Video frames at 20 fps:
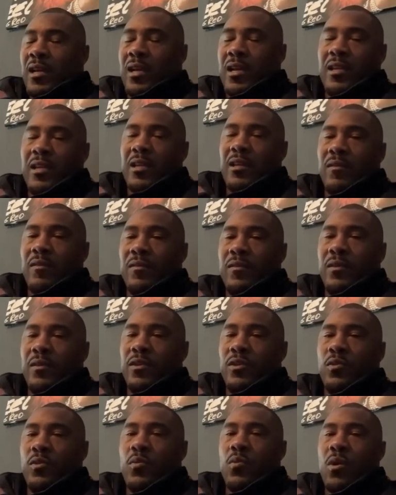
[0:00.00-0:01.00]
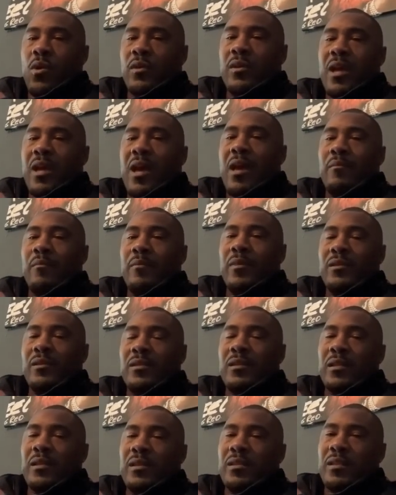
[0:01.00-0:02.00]
And if you are not
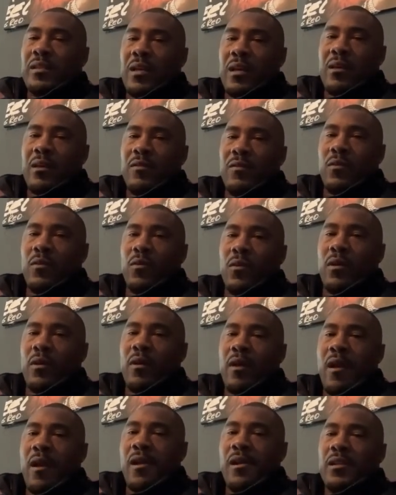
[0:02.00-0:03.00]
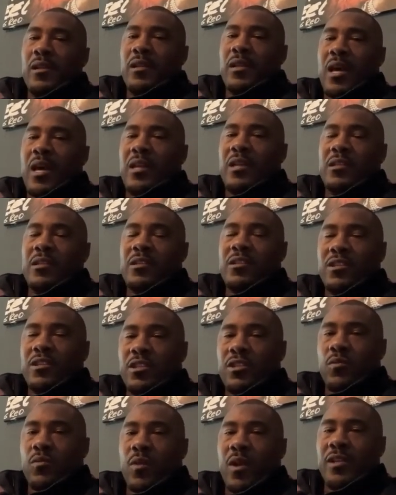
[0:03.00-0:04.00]
mentally tough or not in a
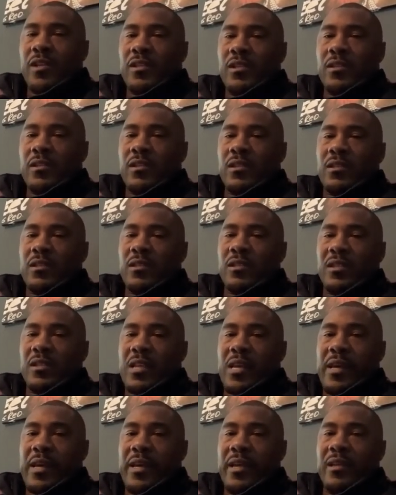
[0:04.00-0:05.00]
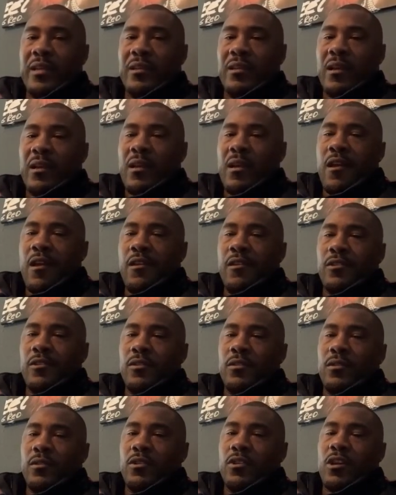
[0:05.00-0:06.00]
situation to sustain,
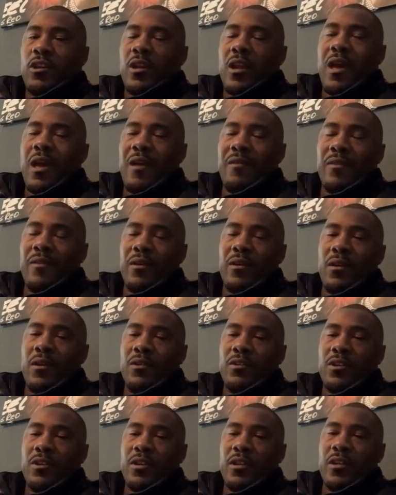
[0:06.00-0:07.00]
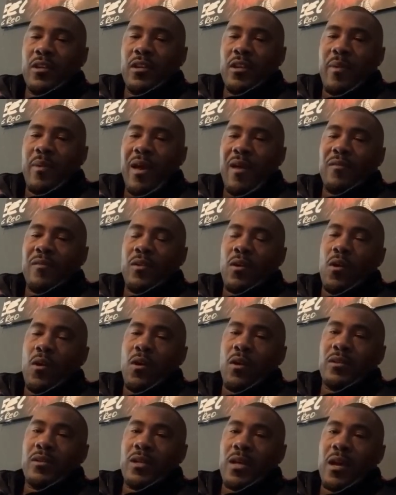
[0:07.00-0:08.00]
you're gonna end up having a
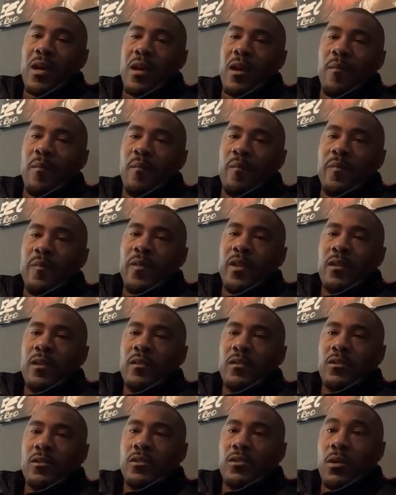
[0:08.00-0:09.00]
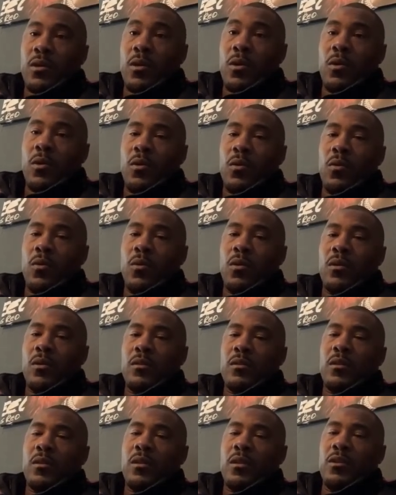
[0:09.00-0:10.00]
hard time. So
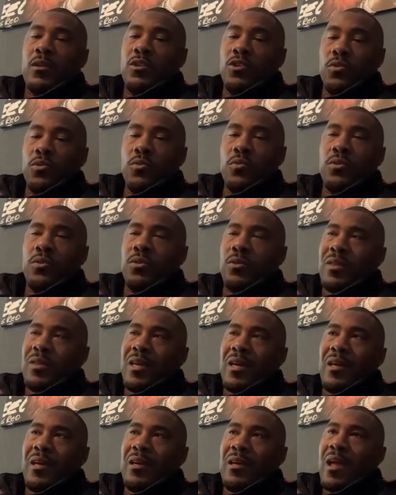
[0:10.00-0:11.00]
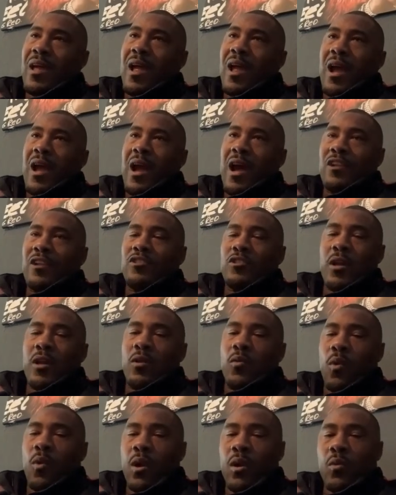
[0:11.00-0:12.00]
the youth that I try to
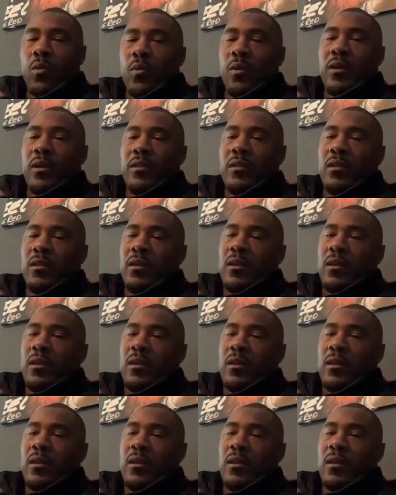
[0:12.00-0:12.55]
work with,